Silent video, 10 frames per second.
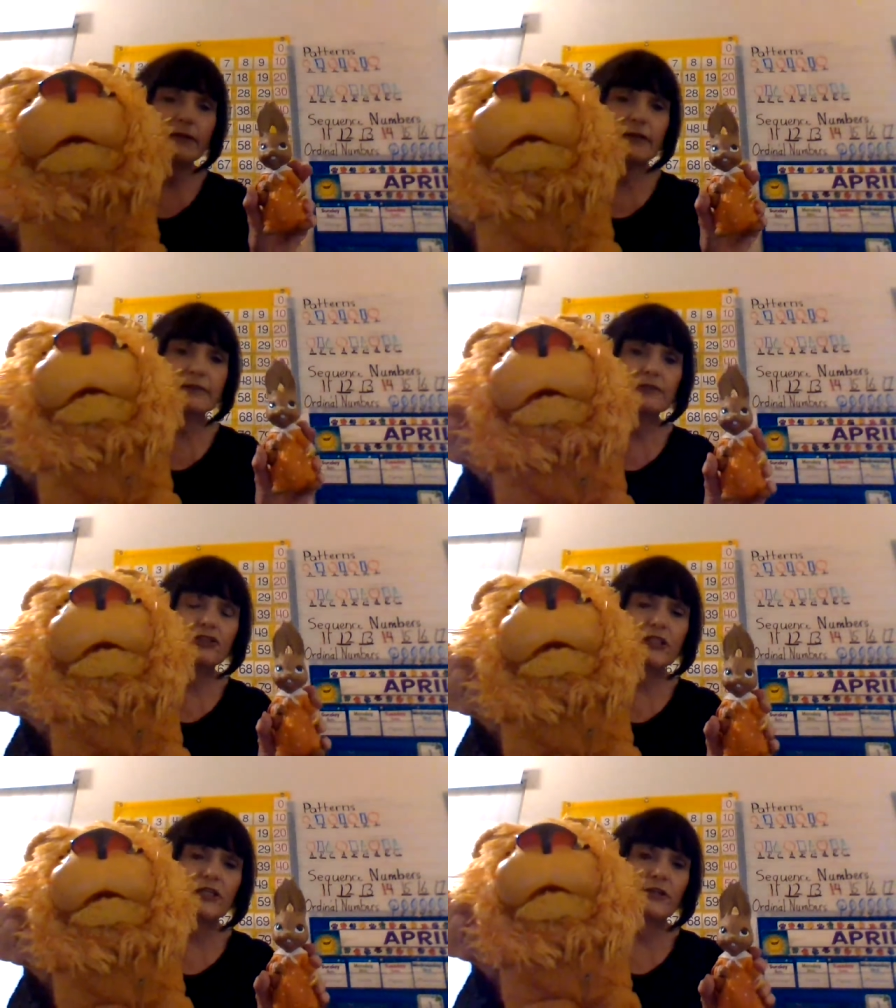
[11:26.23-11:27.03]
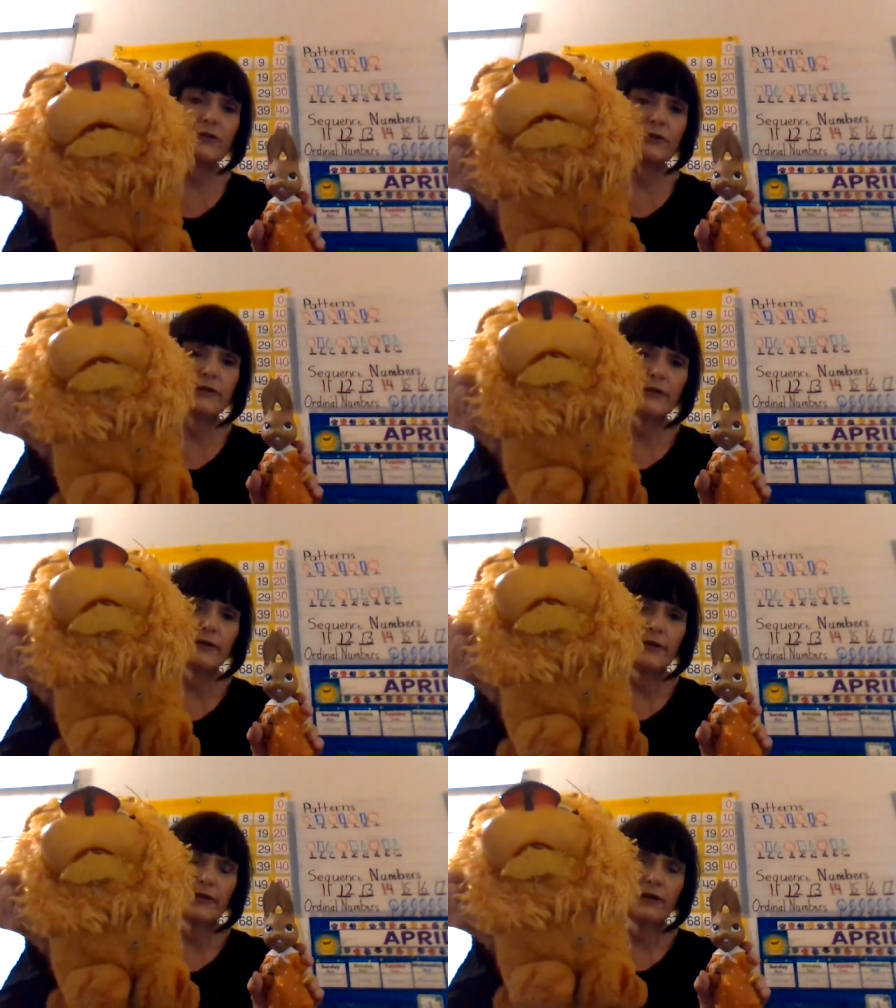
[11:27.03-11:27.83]
Isn't she cute?
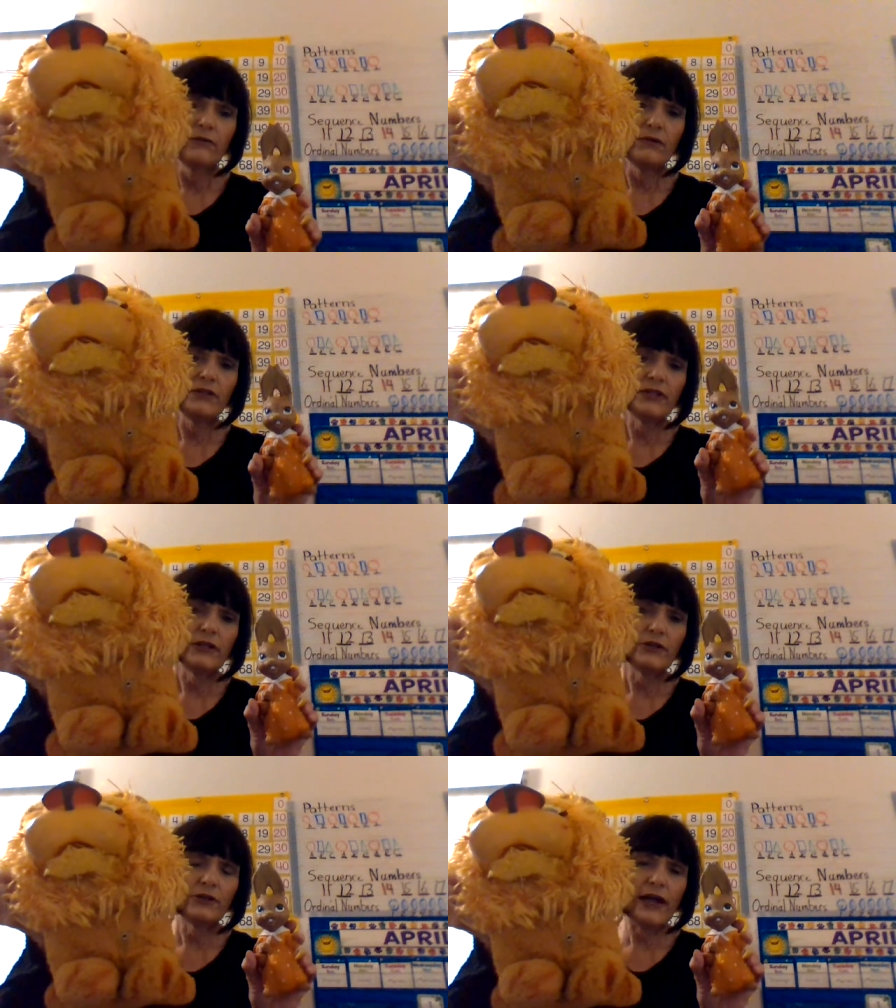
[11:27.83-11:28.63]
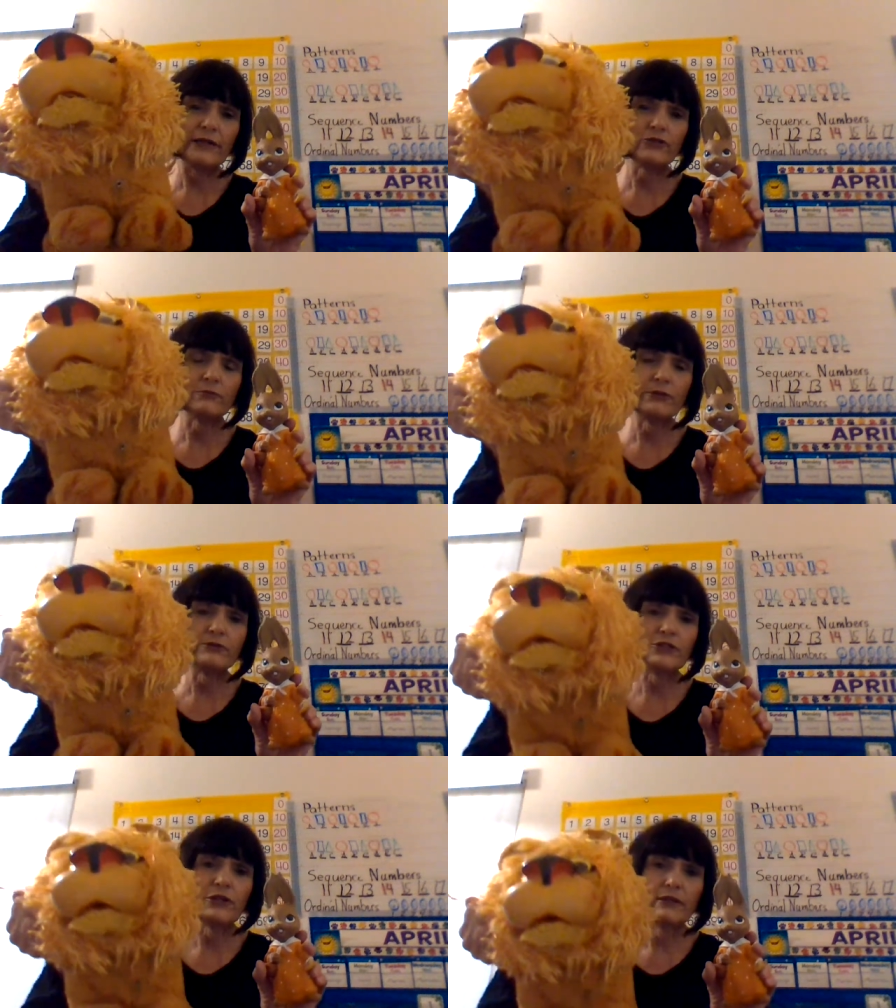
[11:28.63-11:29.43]
Well, look at her
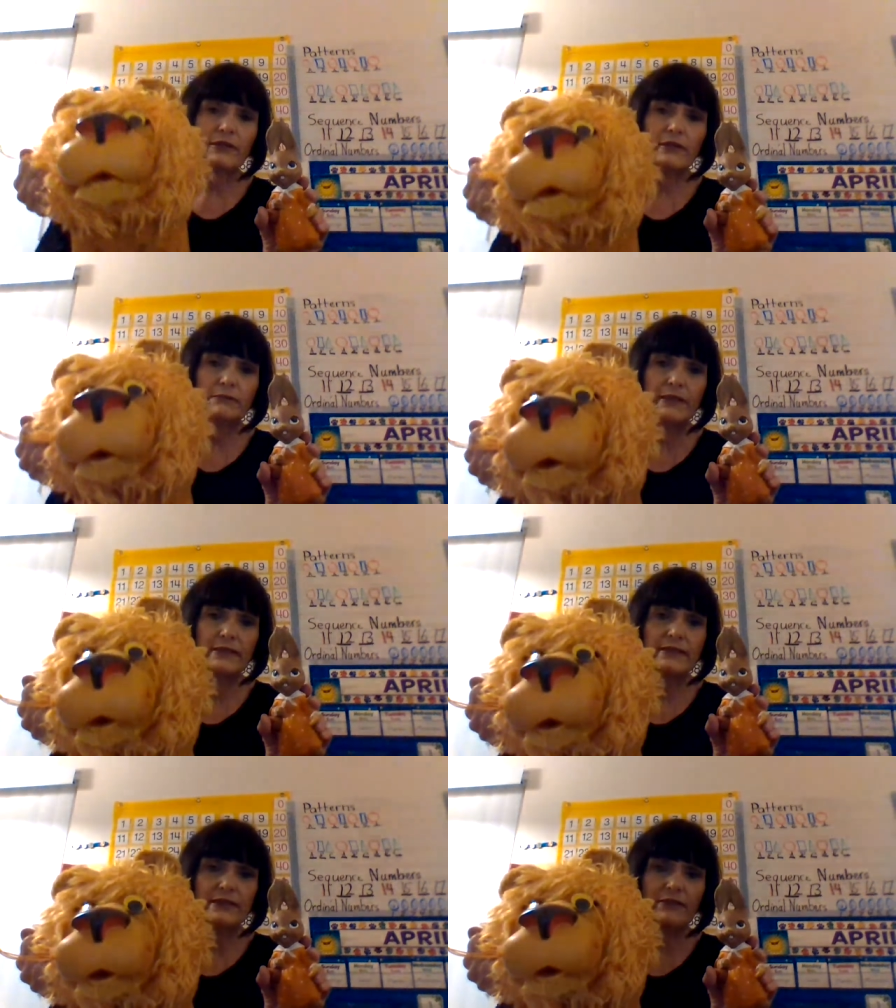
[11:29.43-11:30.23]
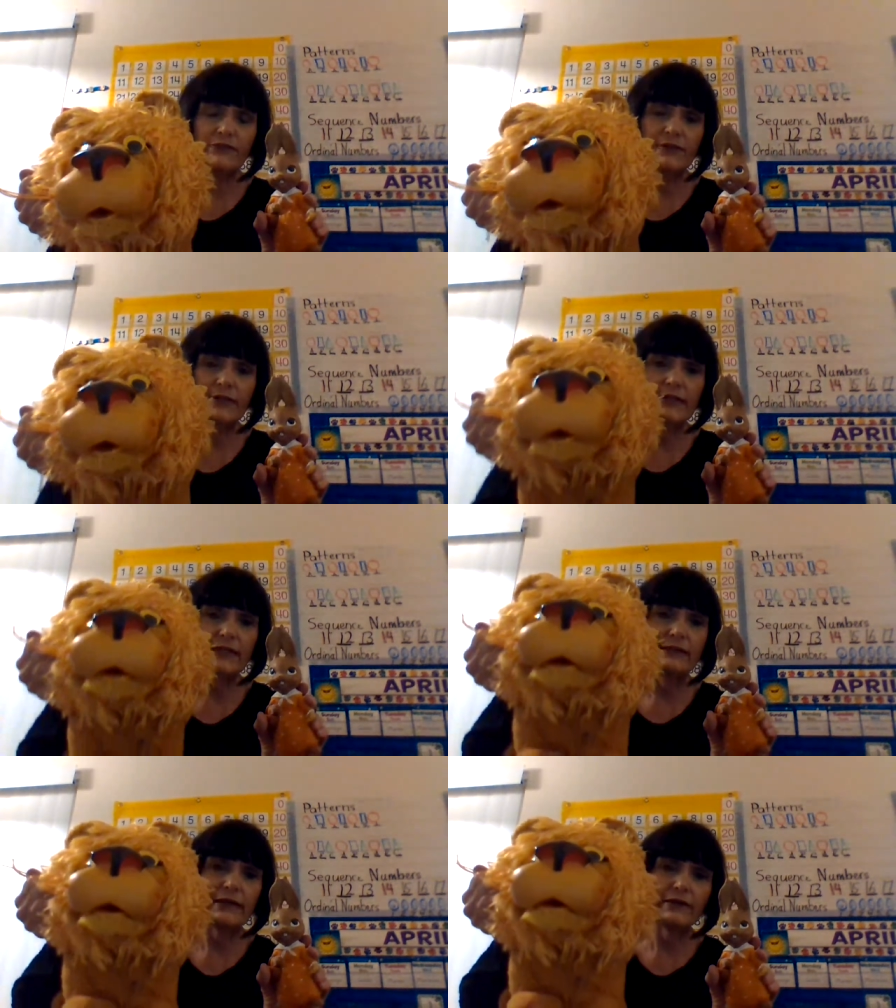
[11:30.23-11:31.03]
attributes are a little bit different
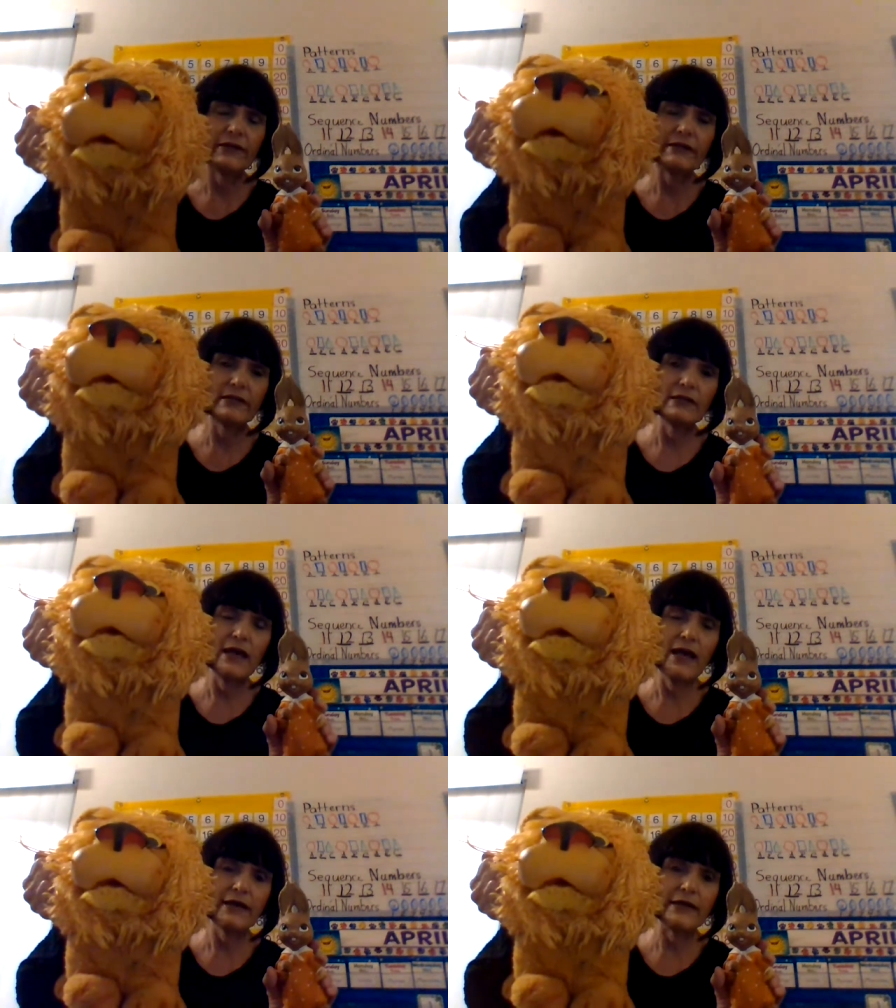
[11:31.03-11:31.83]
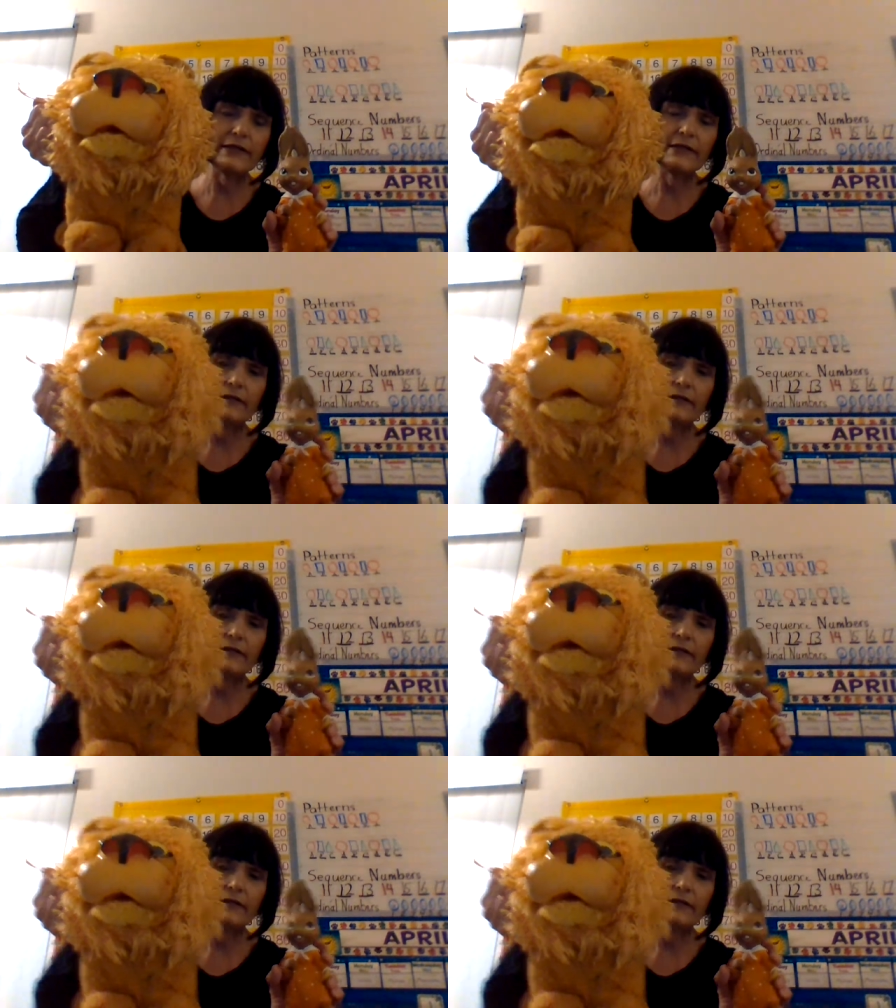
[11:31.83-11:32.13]
than Larry the lion.